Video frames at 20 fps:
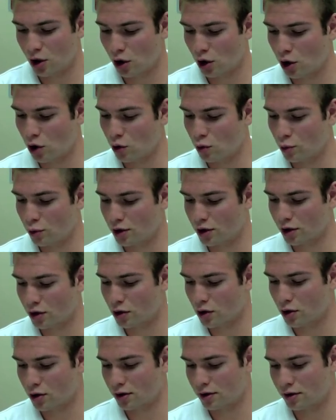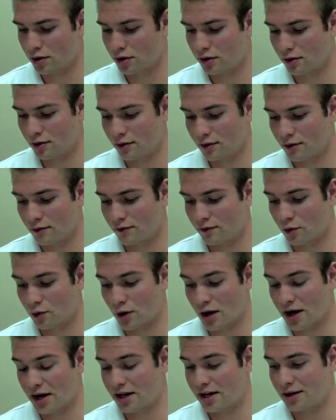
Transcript: Oh, what a garden variety